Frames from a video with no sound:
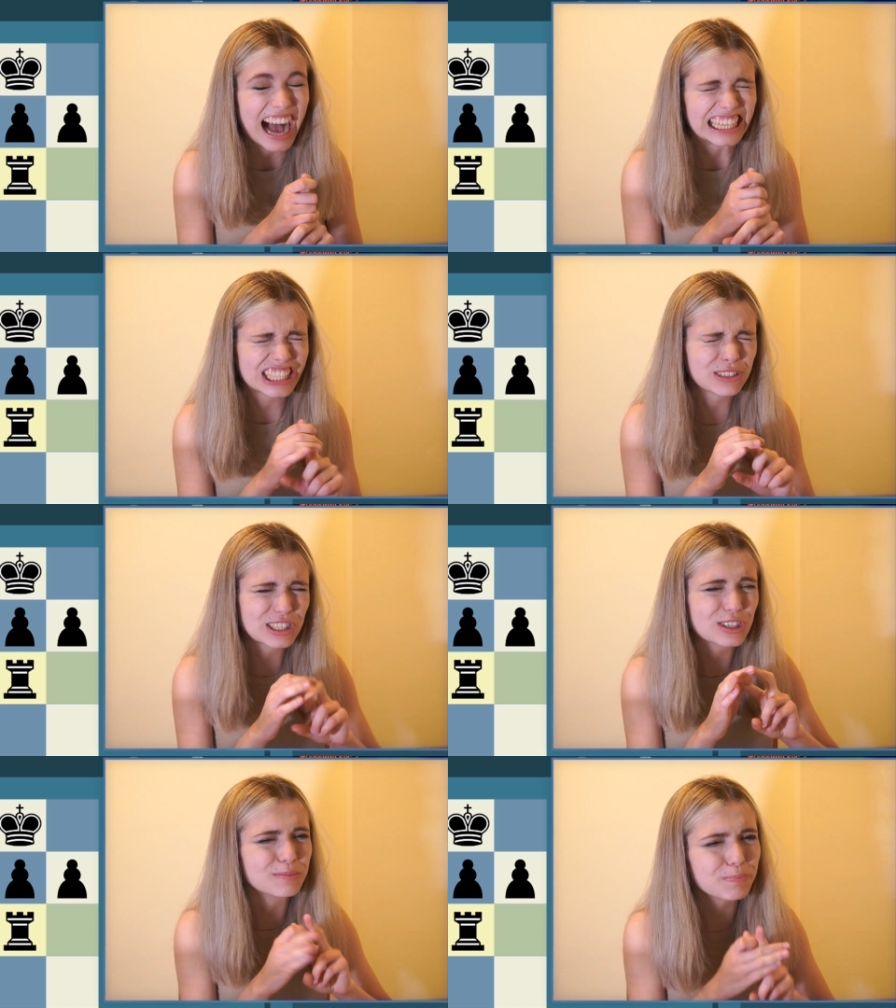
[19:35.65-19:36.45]
and she
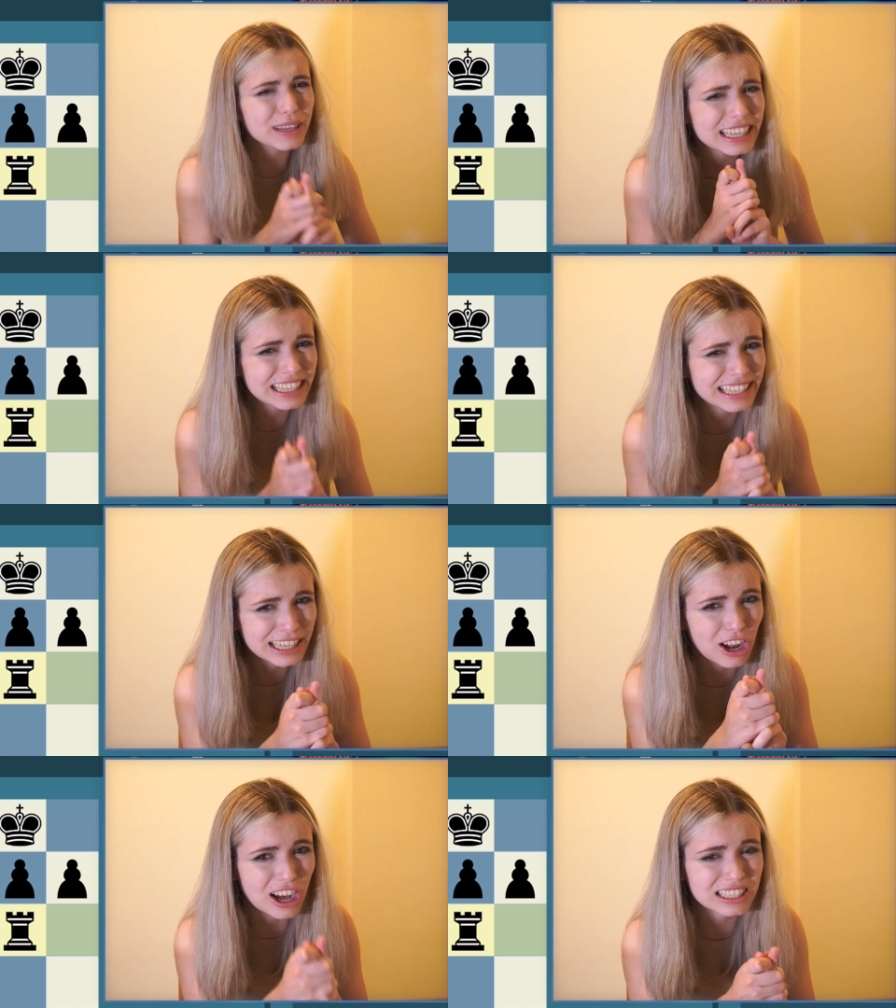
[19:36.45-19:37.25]
was
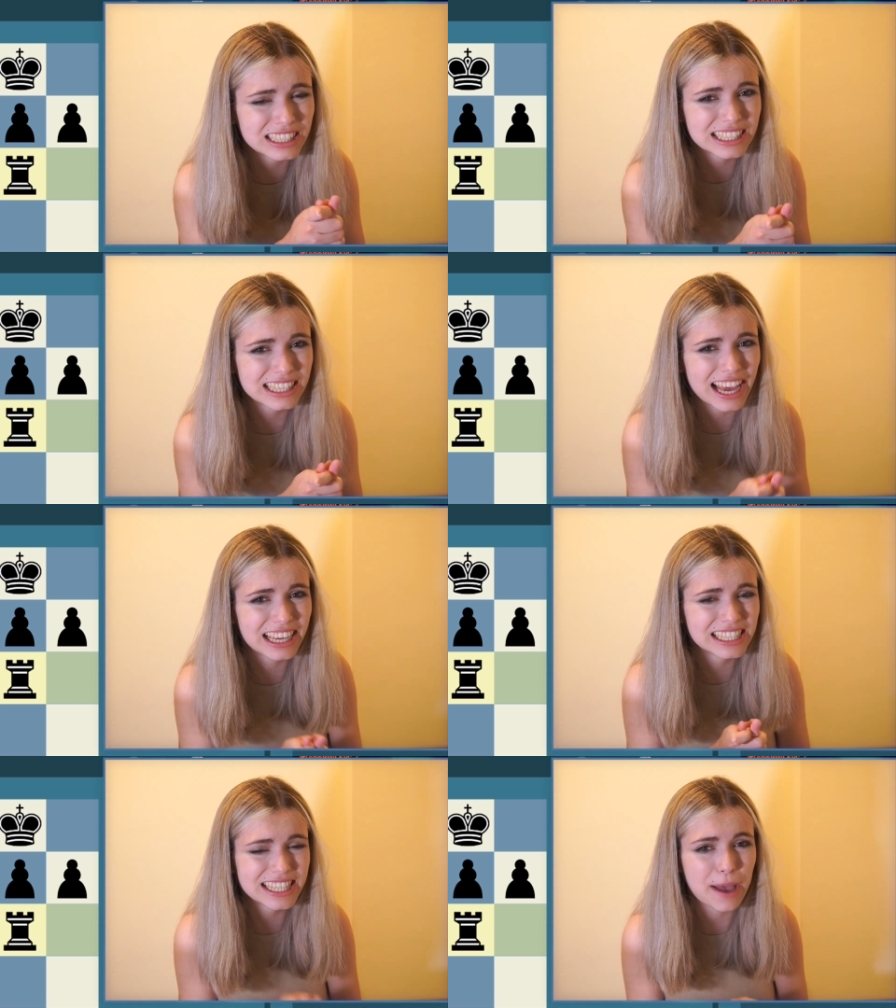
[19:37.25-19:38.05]
completely lost in the
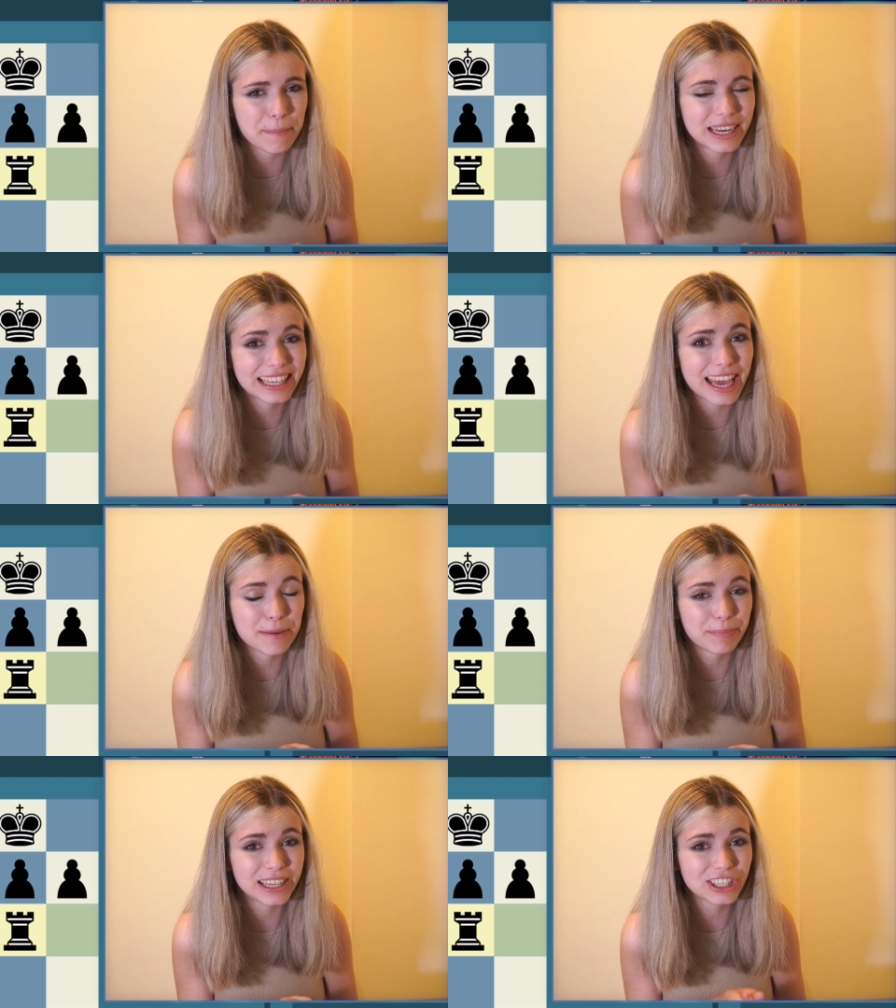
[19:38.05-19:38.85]
second 10-minute
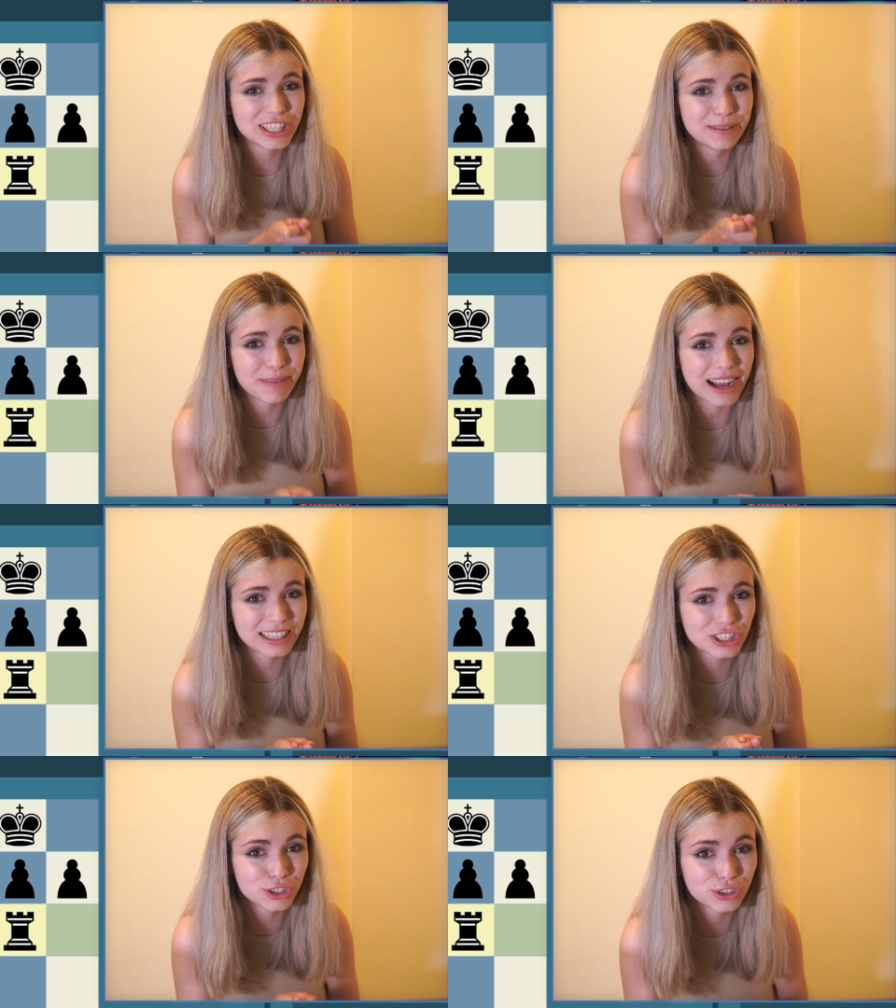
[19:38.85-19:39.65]
game, but she
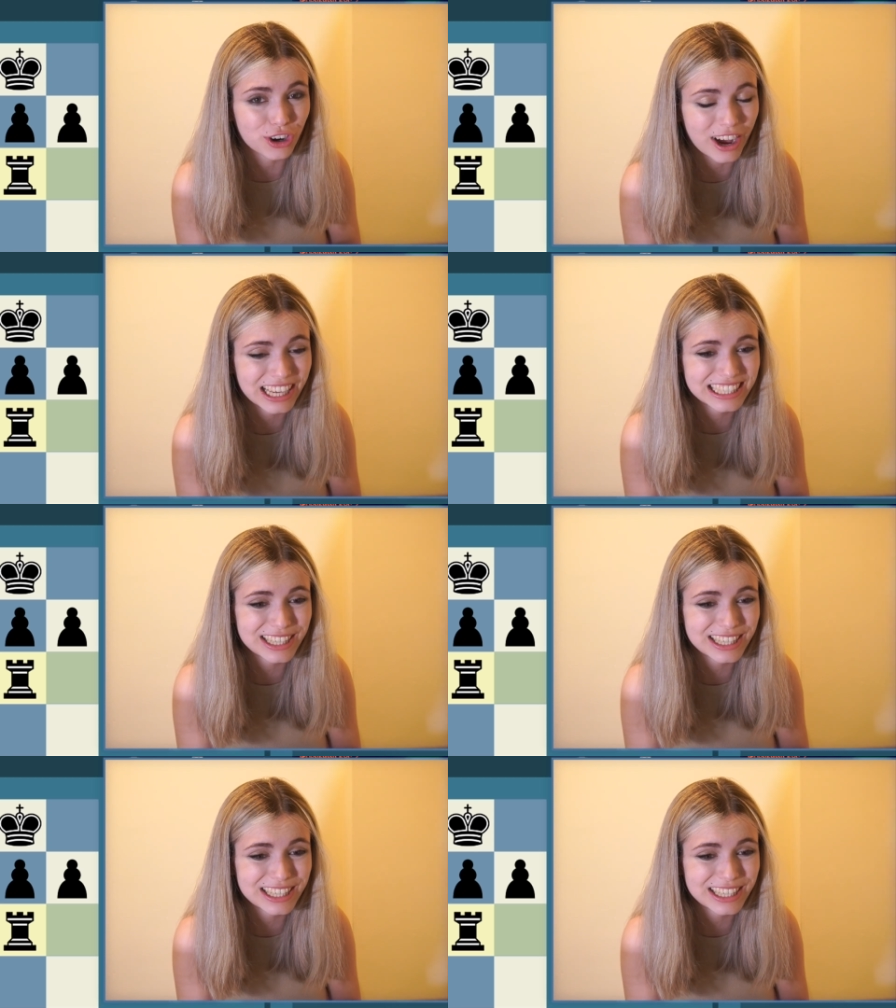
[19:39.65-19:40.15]
managed to draw it.